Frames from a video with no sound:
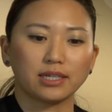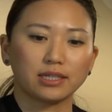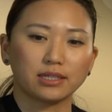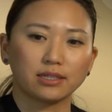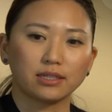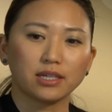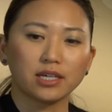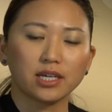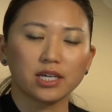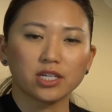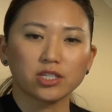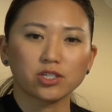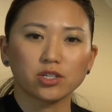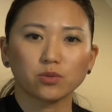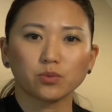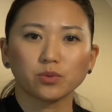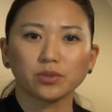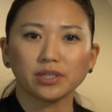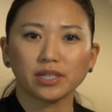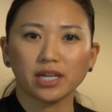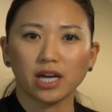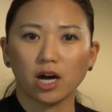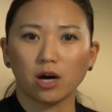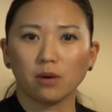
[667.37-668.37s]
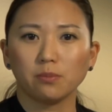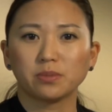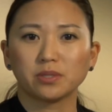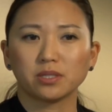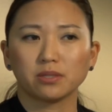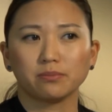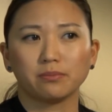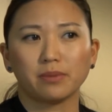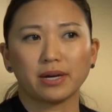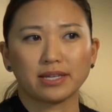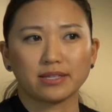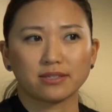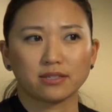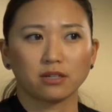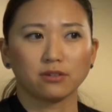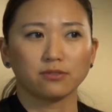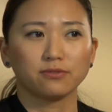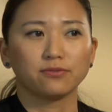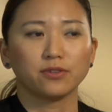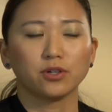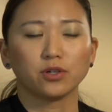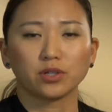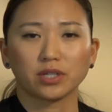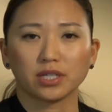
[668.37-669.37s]
And so it really helped myself
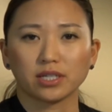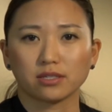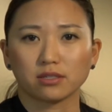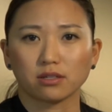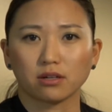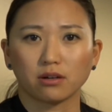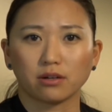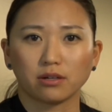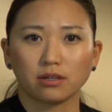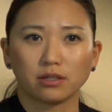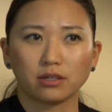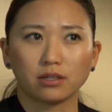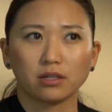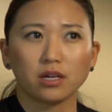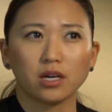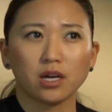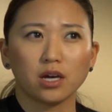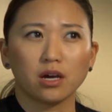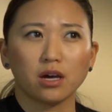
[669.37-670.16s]
focus on